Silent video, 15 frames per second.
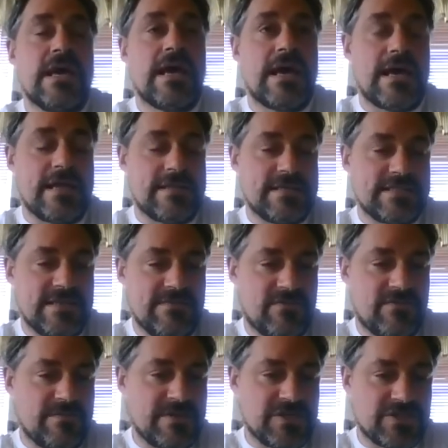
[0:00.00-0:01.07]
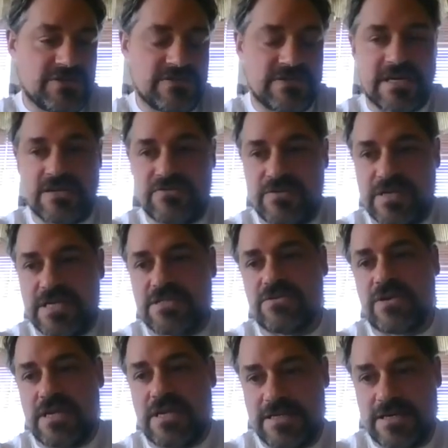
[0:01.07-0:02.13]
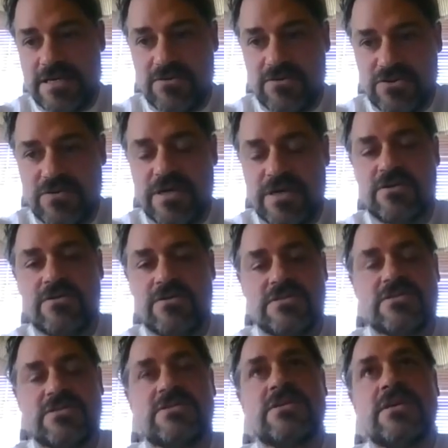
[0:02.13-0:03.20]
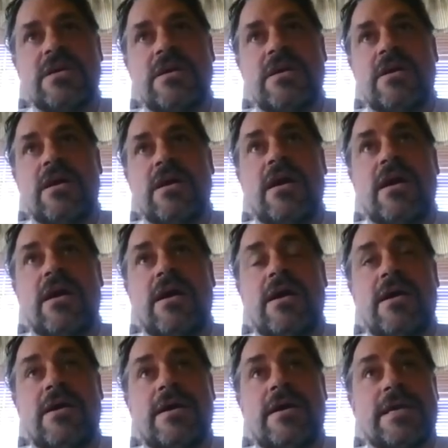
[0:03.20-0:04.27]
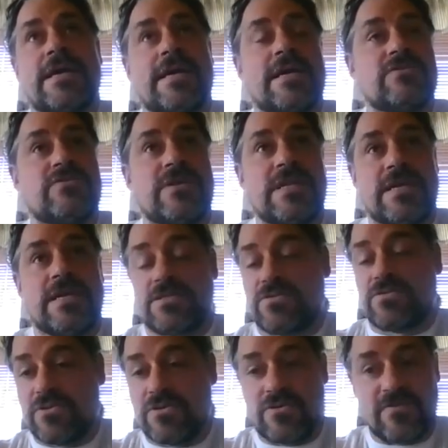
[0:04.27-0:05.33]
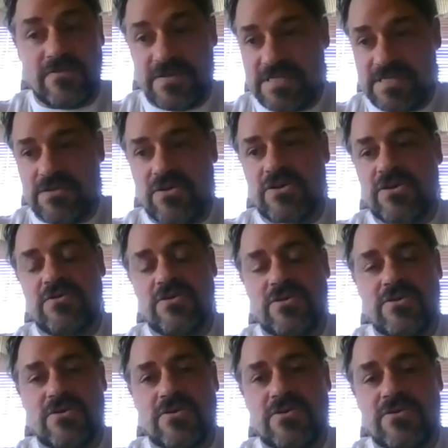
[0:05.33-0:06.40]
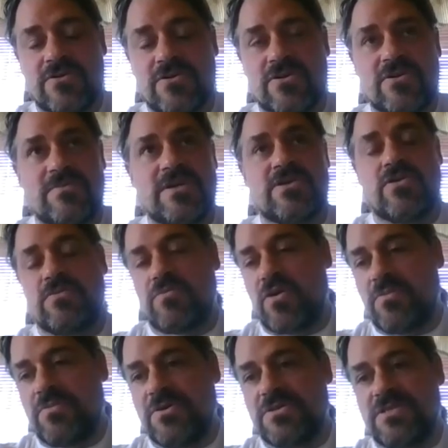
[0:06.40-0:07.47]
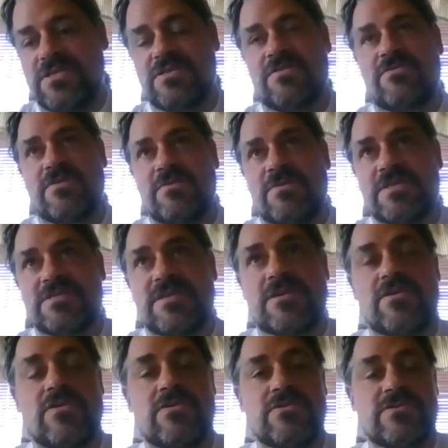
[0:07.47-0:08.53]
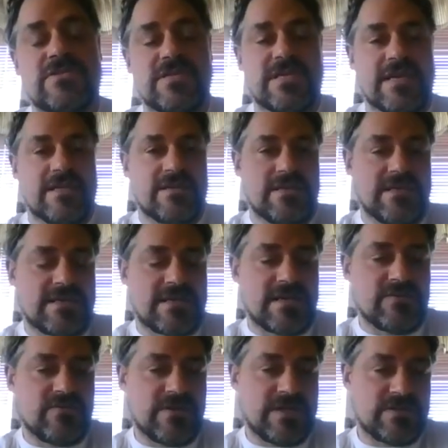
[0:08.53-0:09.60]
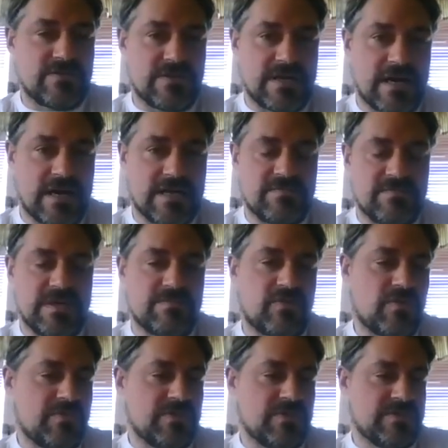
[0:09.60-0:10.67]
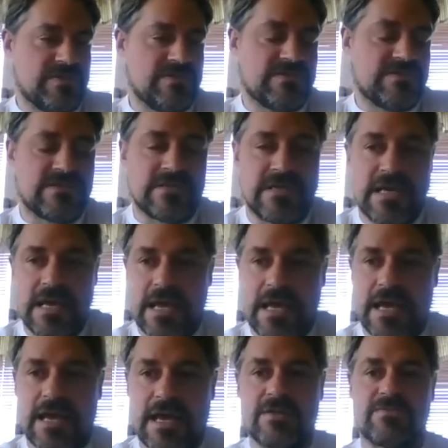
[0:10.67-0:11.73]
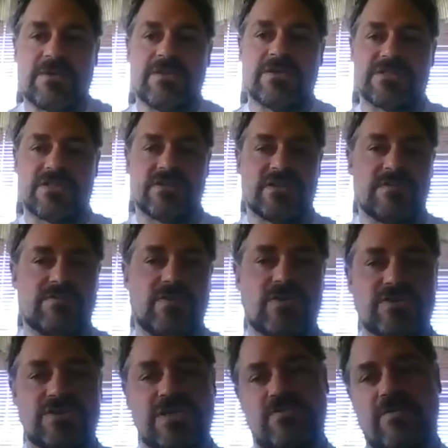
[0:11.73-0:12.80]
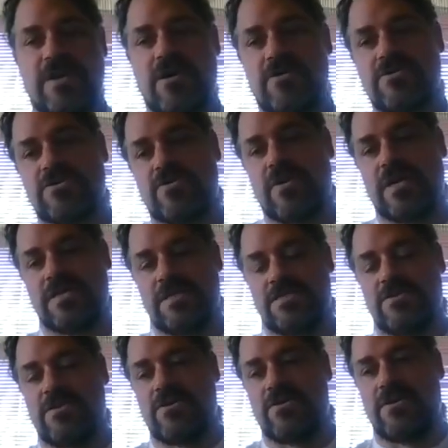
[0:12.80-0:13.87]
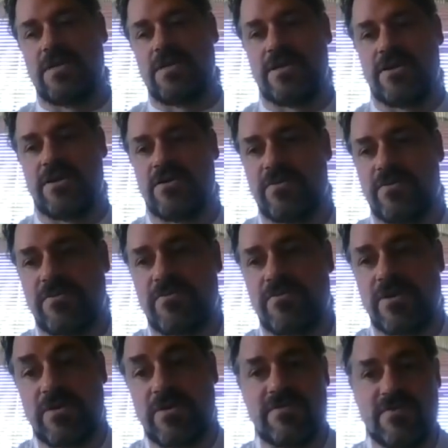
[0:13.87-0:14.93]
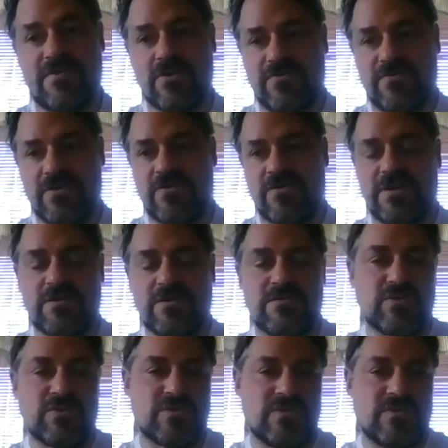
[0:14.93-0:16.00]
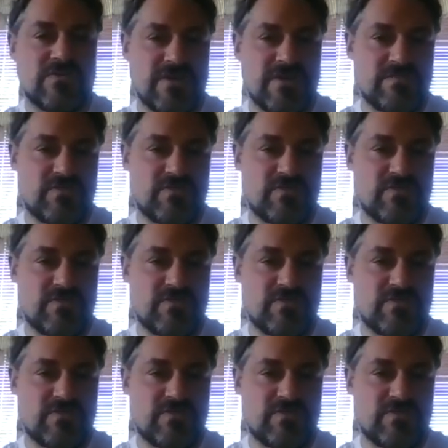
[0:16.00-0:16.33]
And this information can relate to clinical trials. It can relate to the physico-chemical properties of pharmaceuticals. It can relate to their ADME properties. And with the SUDEM project, we also added a layer where we have environmental fate